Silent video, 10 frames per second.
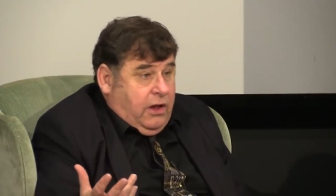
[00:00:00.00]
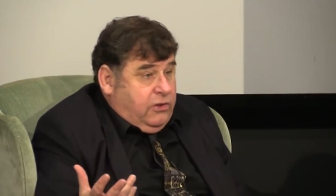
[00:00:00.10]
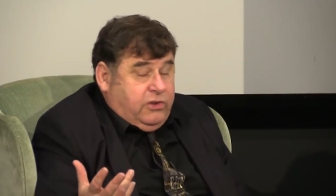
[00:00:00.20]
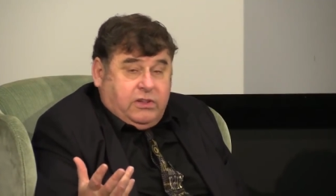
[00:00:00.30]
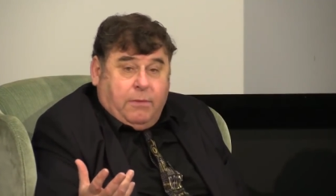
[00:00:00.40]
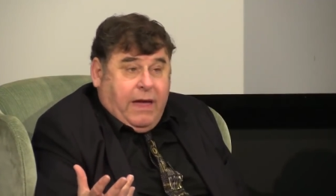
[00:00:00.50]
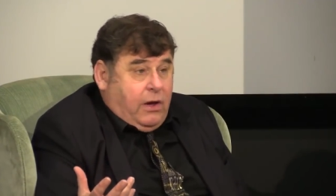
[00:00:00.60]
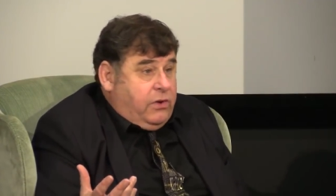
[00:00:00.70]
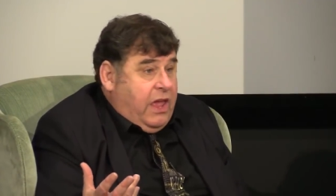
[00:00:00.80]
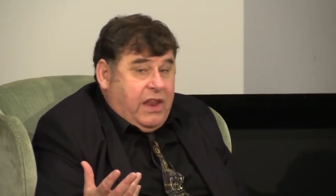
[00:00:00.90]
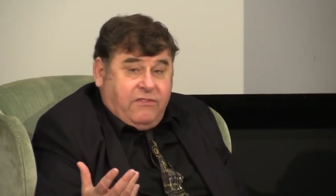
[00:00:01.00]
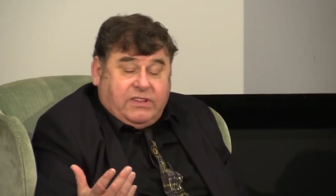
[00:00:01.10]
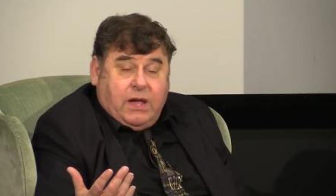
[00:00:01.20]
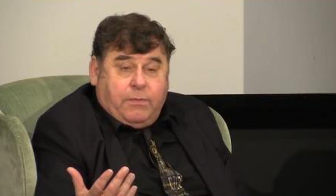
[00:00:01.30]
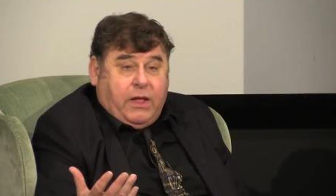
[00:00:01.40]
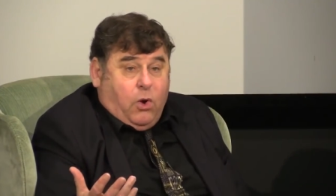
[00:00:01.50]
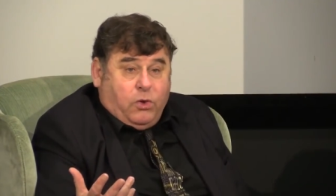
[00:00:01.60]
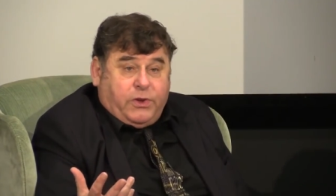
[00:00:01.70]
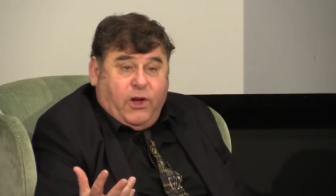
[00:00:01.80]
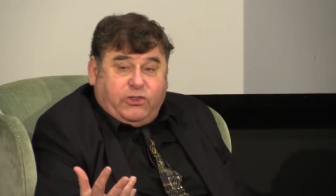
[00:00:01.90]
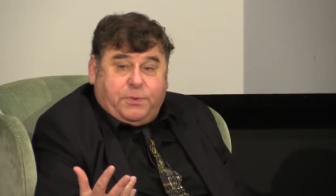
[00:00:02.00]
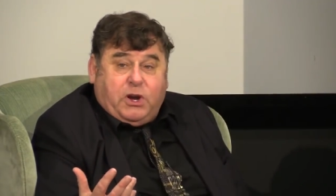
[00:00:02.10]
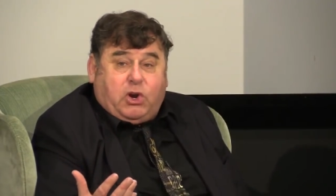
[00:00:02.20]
She'd come out, and every time they called her husband